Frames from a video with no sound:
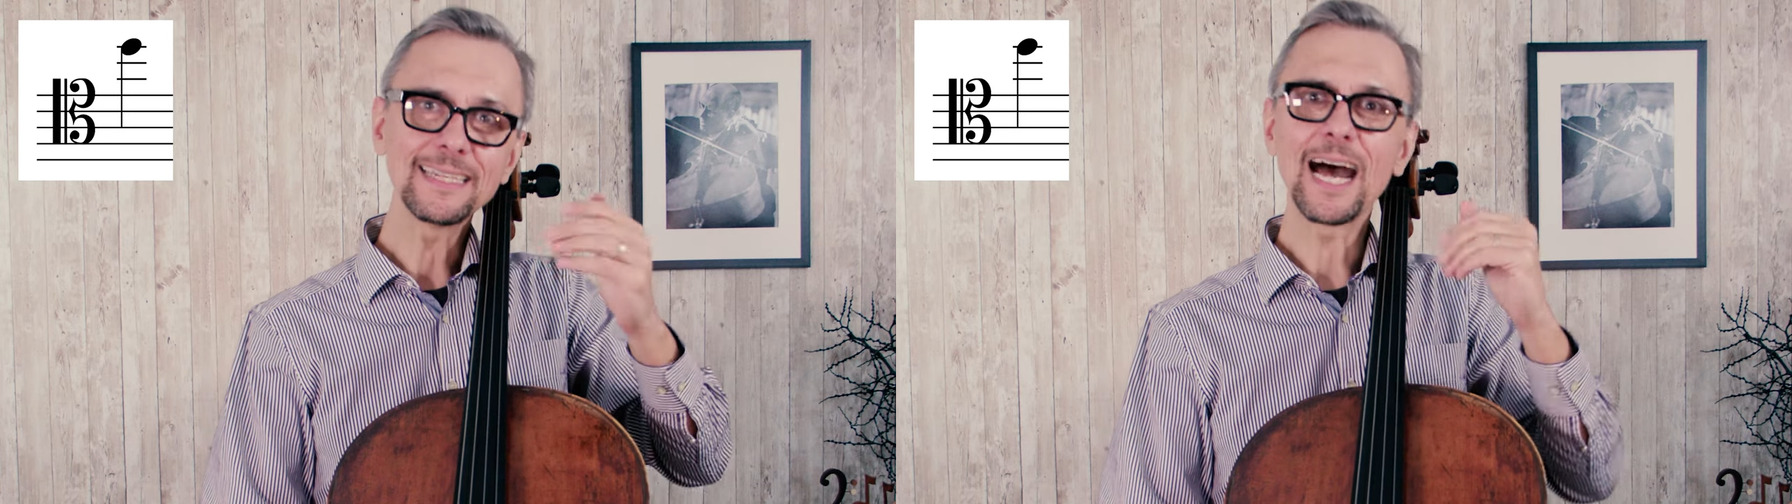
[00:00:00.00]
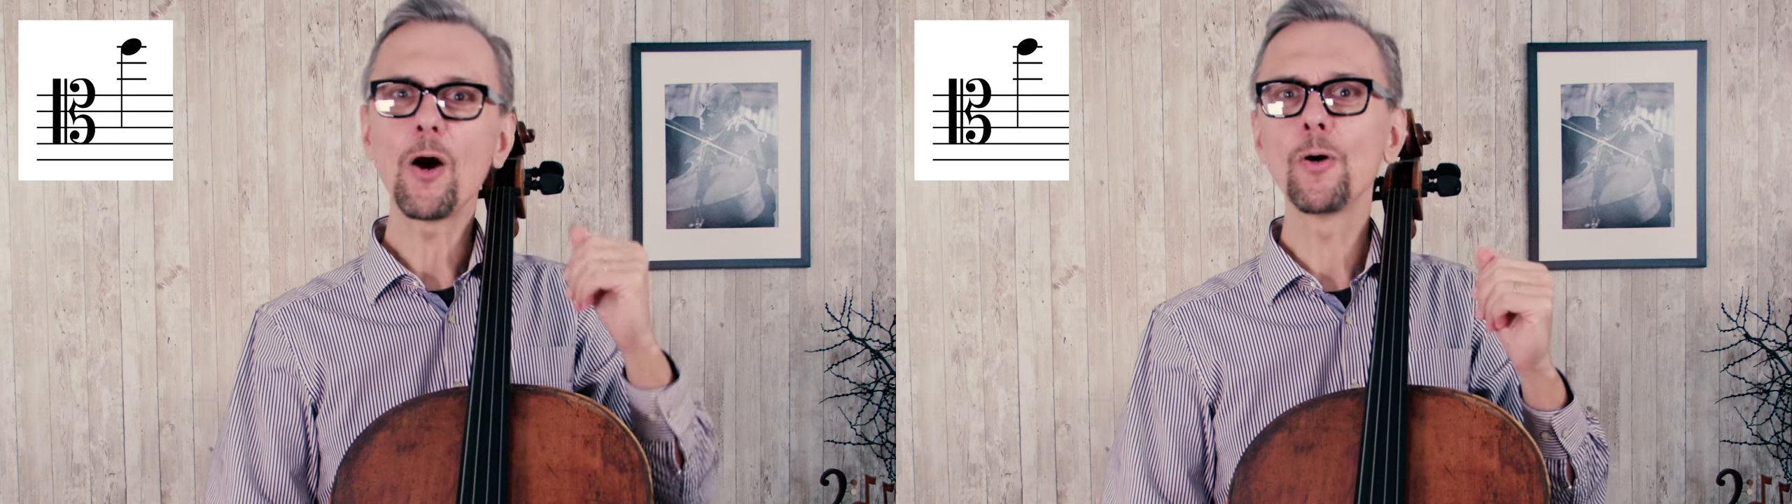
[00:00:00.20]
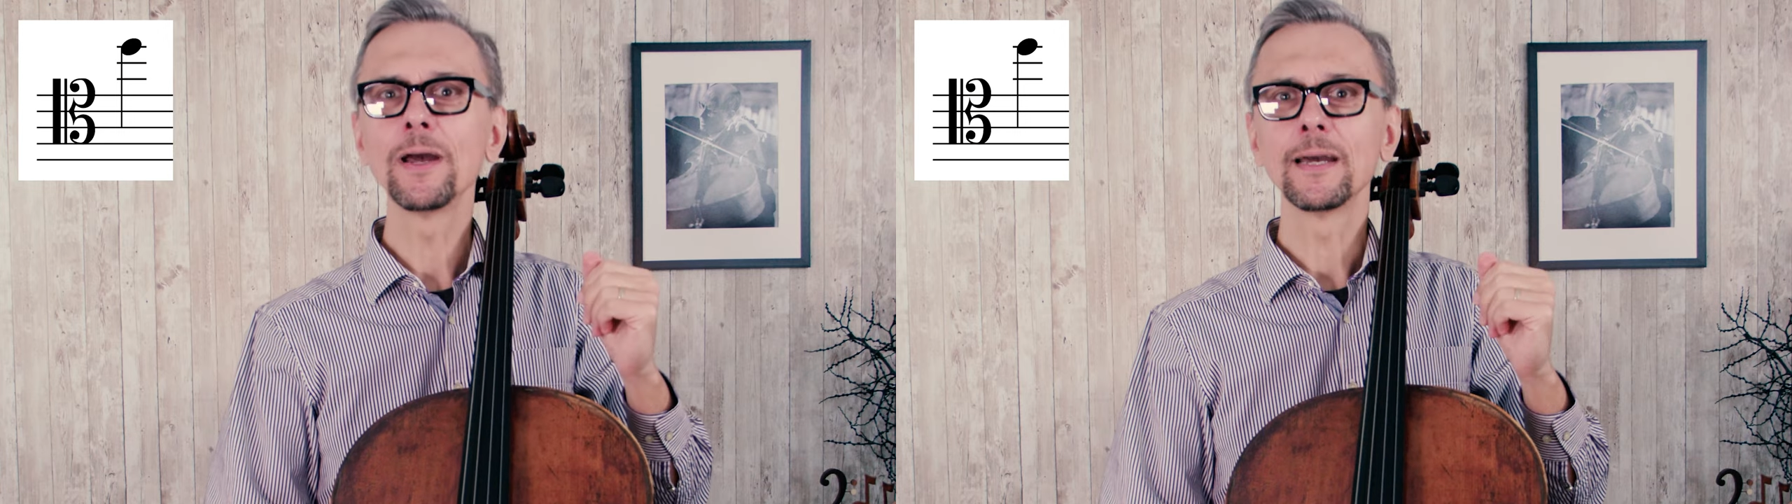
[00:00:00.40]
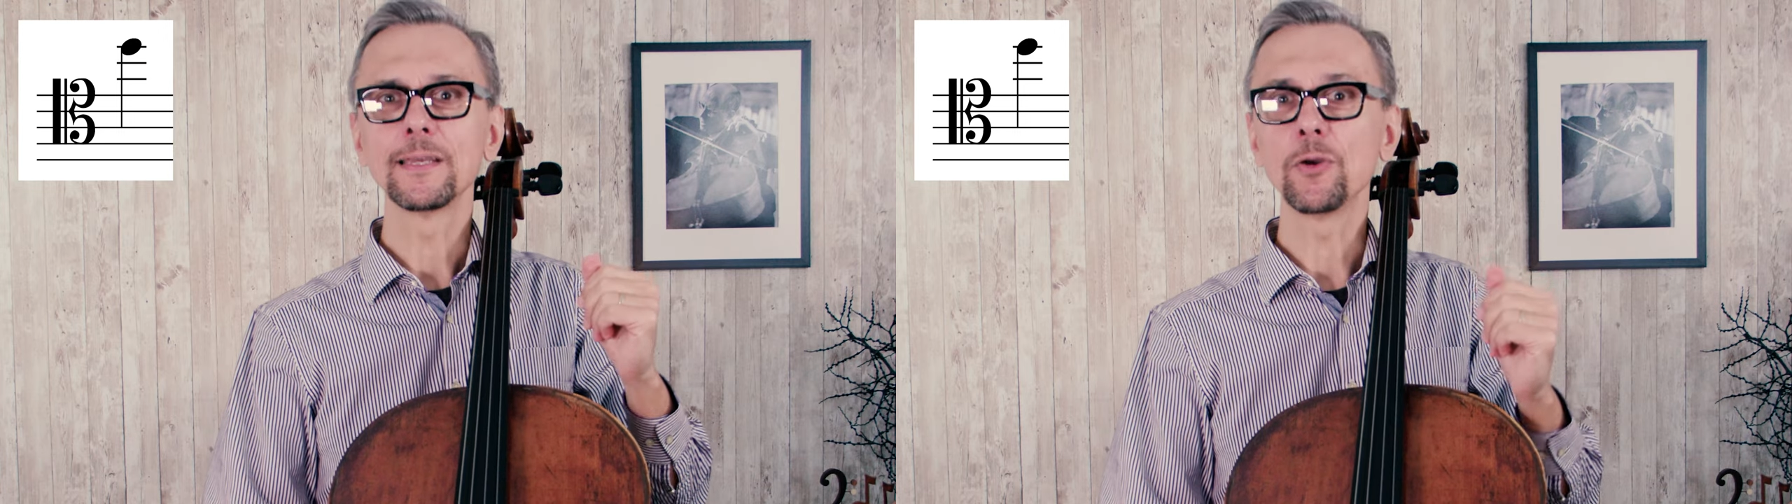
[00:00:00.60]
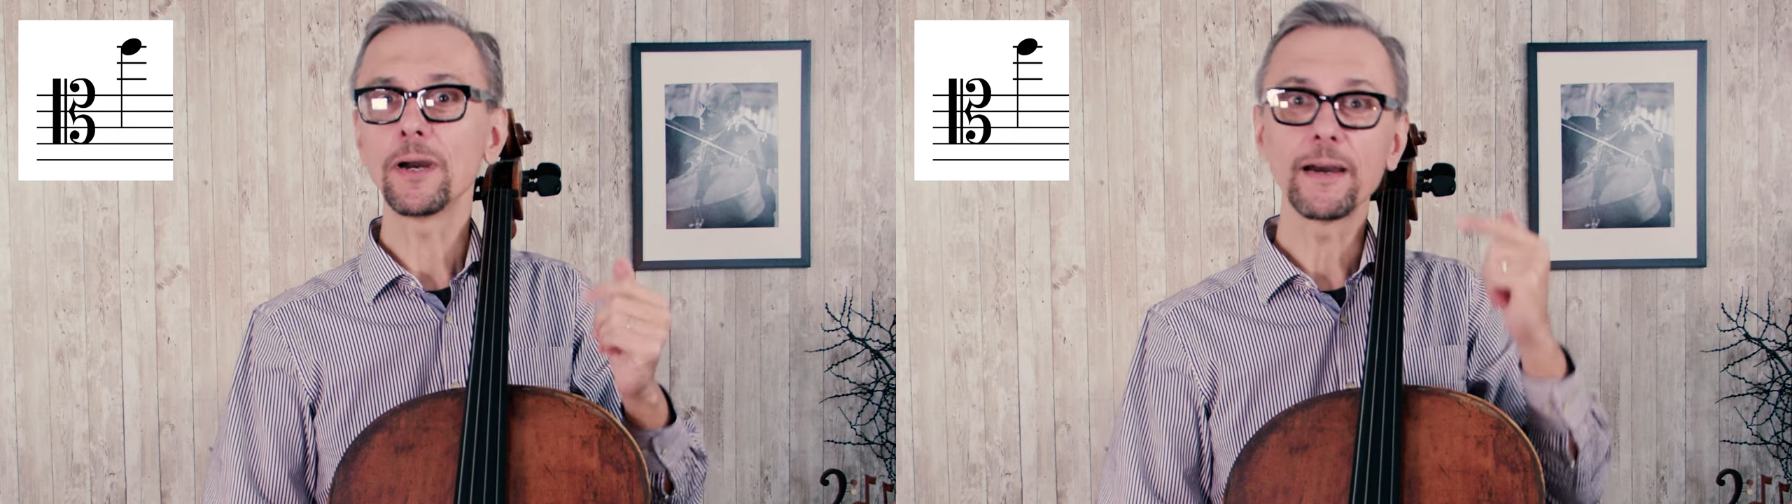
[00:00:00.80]
now
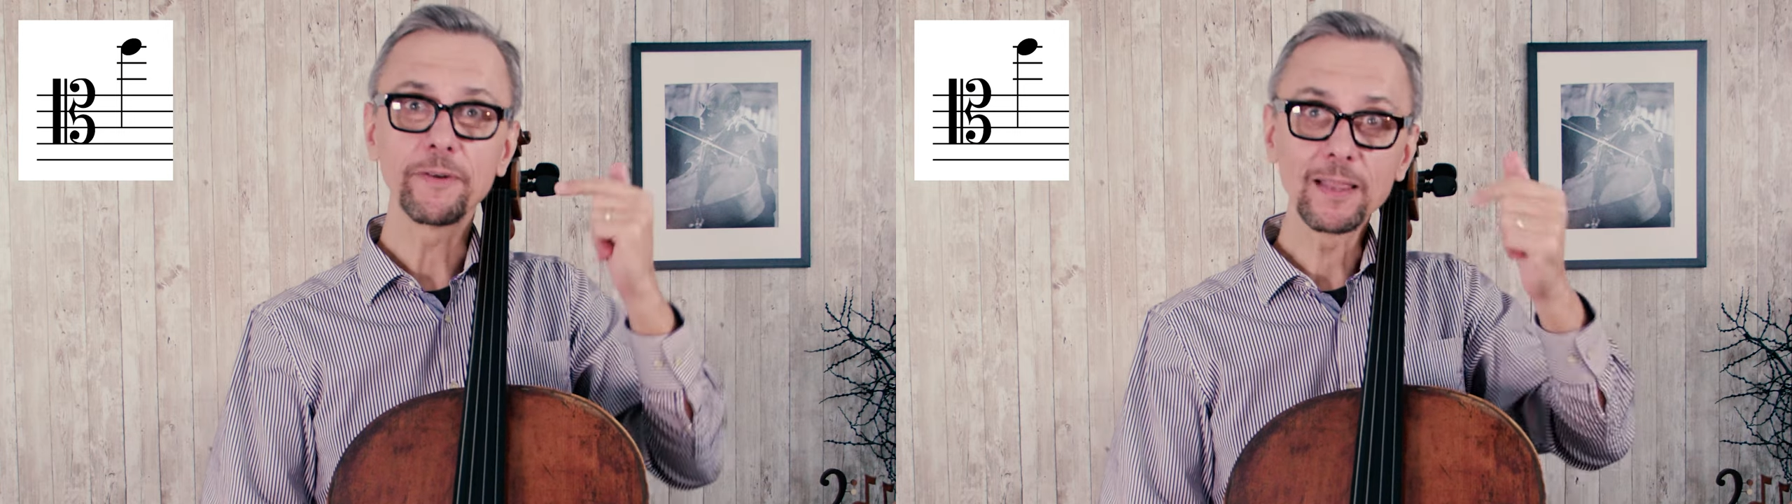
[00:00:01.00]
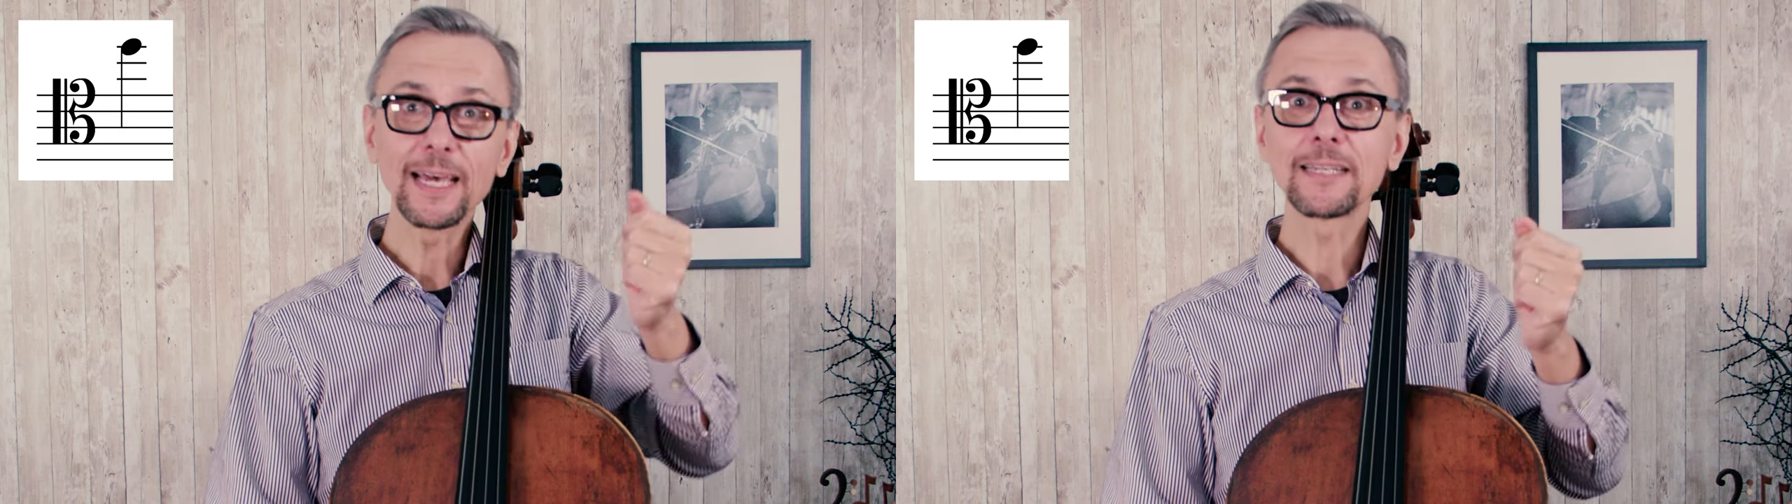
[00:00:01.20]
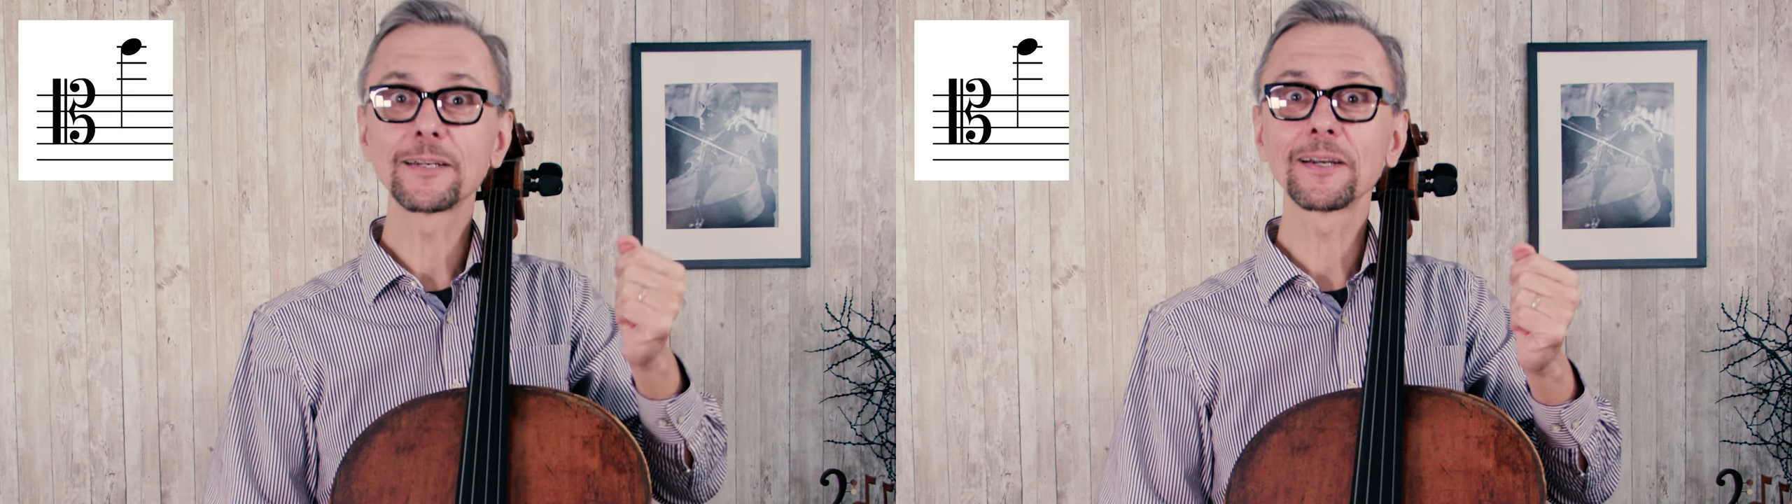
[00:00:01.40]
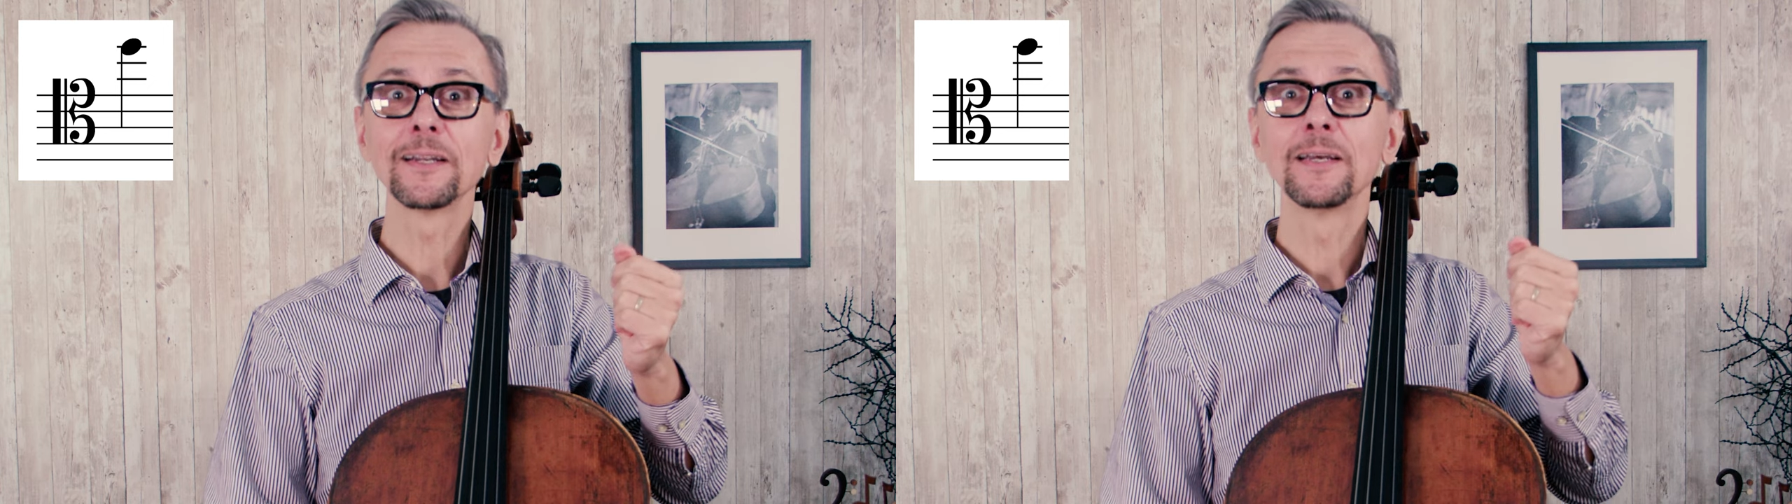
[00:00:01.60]
you have a letter